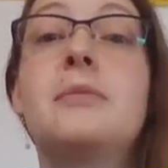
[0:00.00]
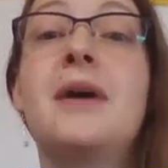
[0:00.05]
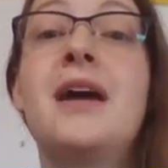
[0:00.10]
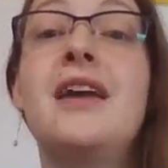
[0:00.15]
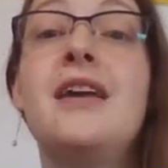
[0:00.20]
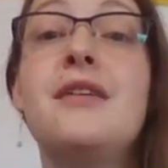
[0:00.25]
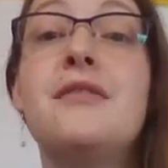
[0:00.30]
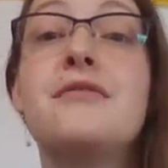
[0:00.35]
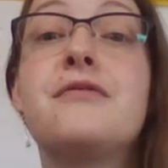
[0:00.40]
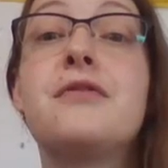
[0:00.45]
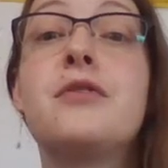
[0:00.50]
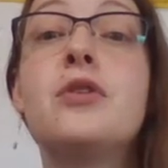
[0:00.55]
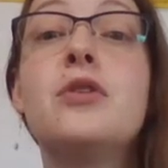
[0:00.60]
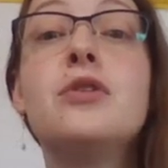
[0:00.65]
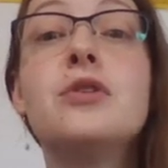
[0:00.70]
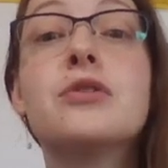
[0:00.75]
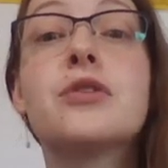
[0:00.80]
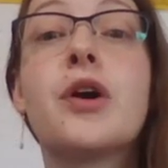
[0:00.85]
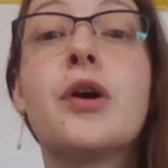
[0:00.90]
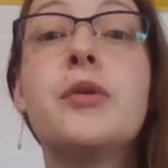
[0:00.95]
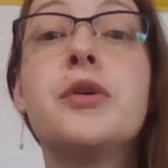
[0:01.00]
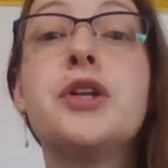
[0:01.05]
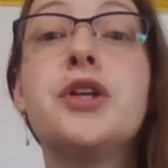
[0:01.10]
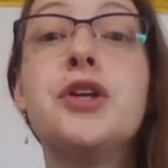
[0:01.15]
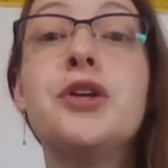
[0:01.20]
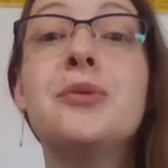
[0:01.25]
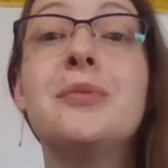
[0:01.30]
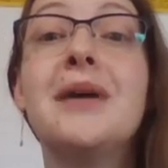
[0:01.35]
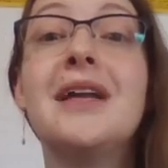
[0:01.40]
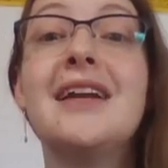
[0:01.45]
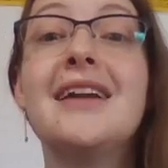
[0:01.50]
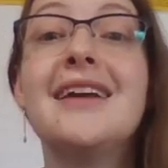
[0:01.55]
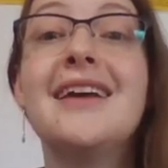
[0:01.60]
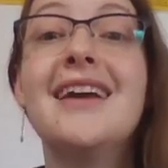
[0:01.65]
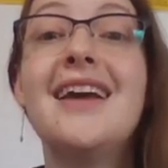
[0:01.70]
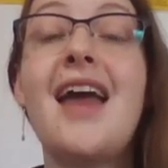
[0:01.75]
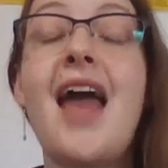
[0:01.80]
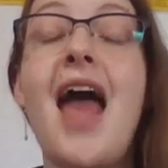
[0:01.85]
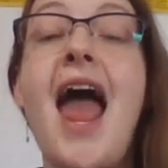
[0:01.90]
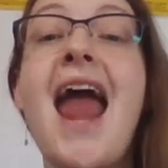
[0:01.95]
by a full grown human
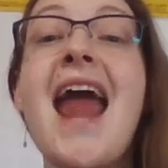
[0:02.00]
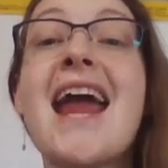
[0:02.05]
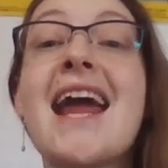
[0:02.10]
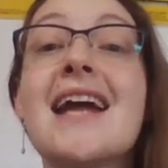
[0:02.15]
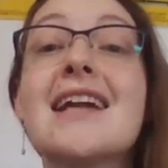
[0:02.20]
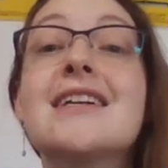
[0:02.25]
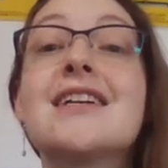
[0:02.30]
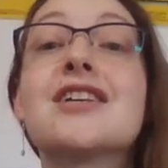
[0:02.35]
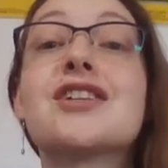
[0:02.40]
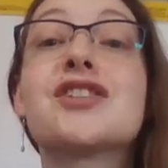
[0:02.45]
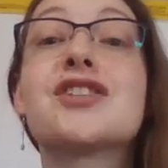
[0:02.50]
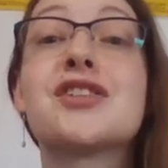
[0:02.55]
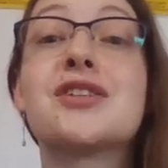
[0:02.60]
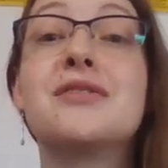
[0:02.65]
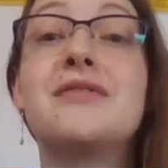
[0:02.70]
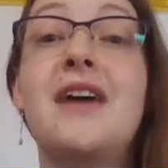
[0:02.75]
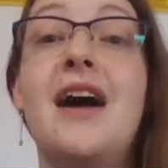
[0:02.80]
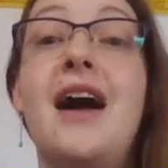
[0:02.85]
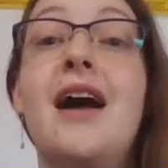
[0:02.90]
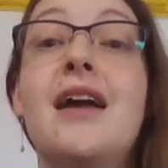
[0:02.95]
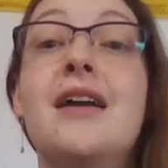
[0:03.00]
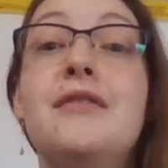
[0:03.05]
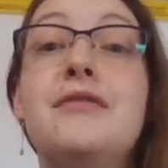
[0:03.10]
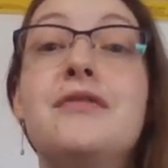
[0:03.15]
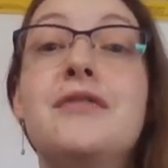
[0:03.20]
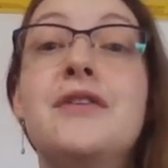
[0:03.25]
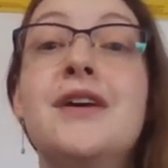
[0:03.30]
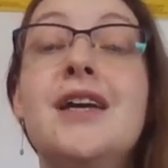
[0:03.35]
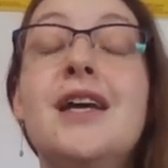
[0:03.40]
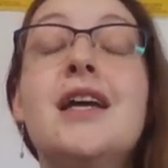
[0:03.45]
and survive.